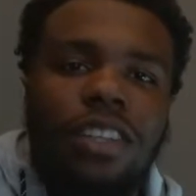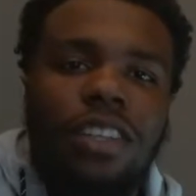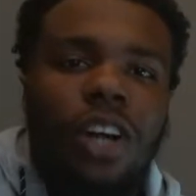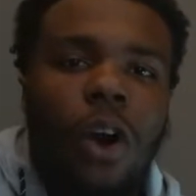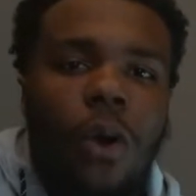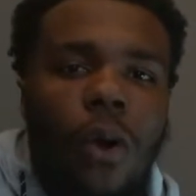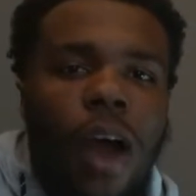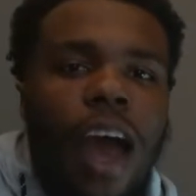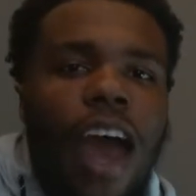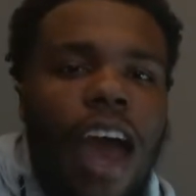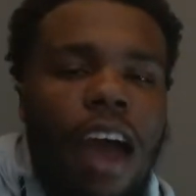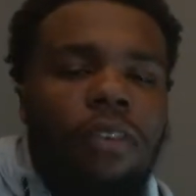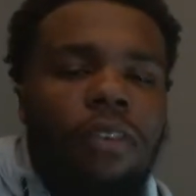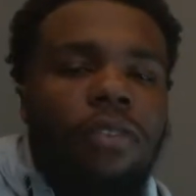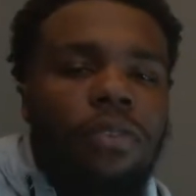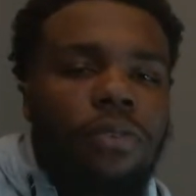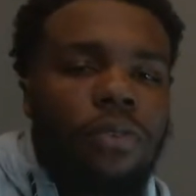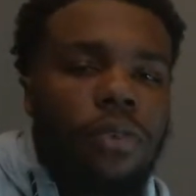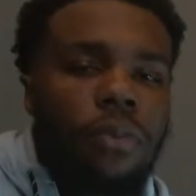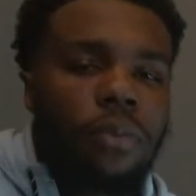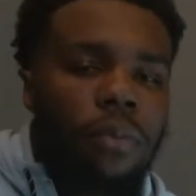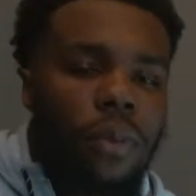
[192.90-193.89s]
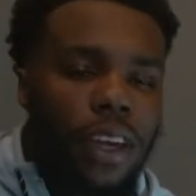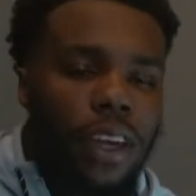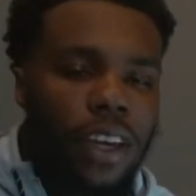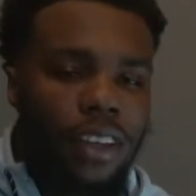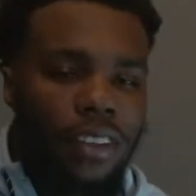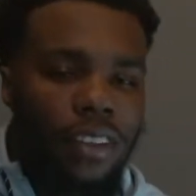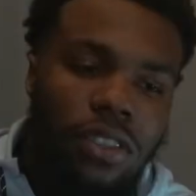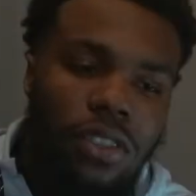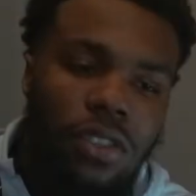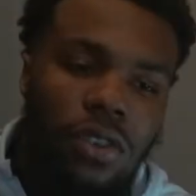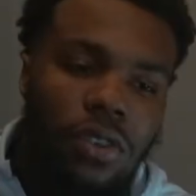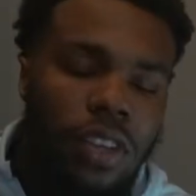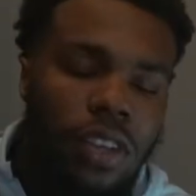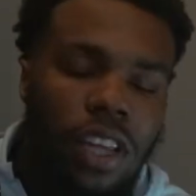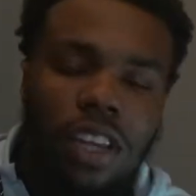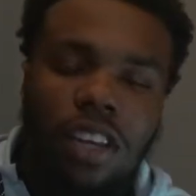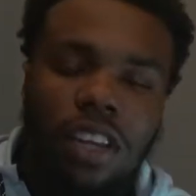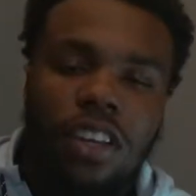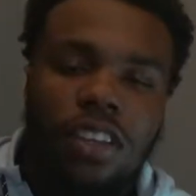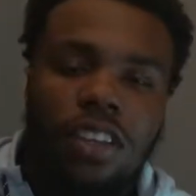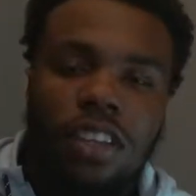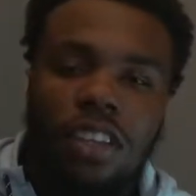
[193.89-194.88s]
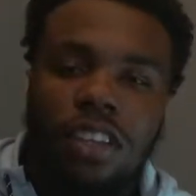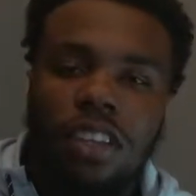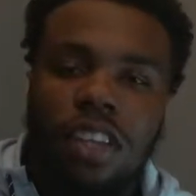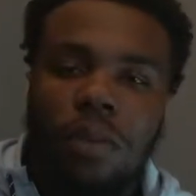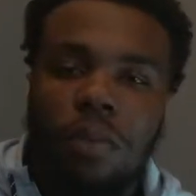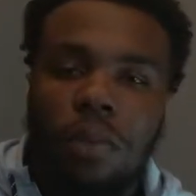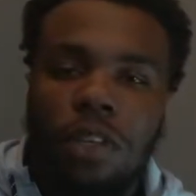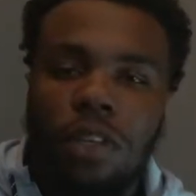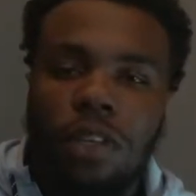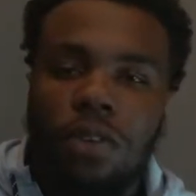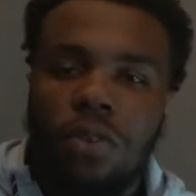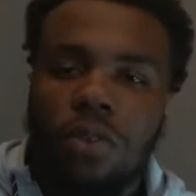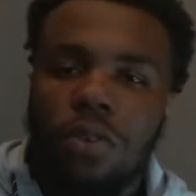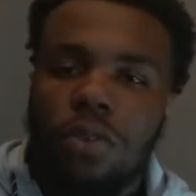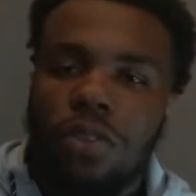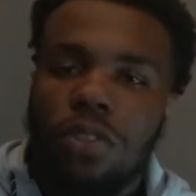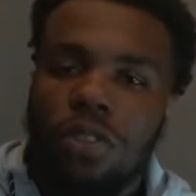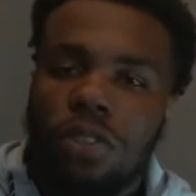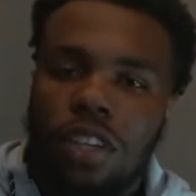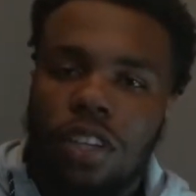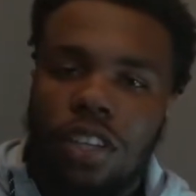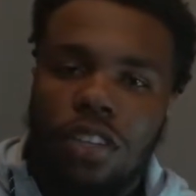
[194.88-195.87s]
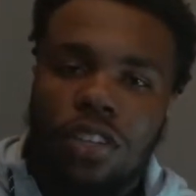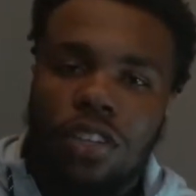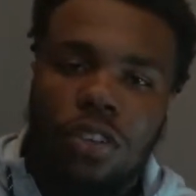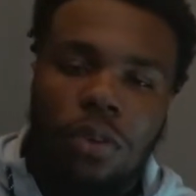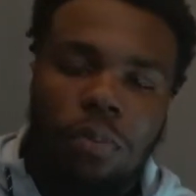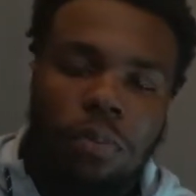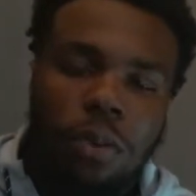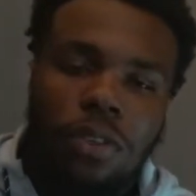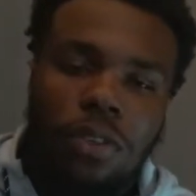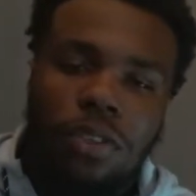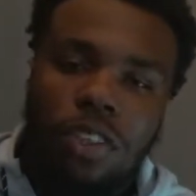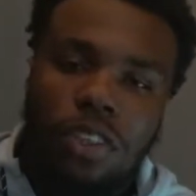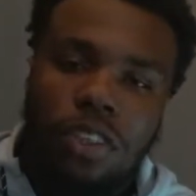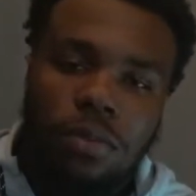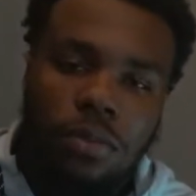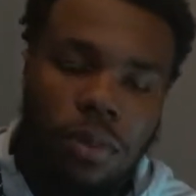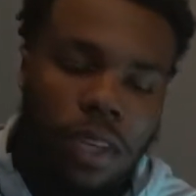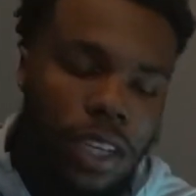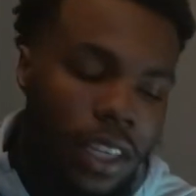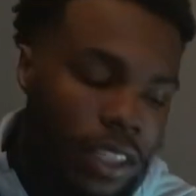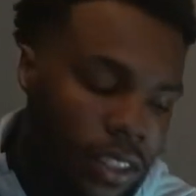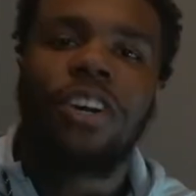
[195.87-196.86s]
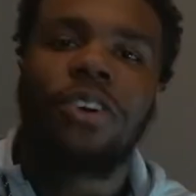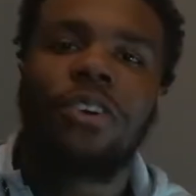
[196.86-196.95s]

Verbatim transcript: Go after them, man. Don't let nothing limit you and your and your abilities, man.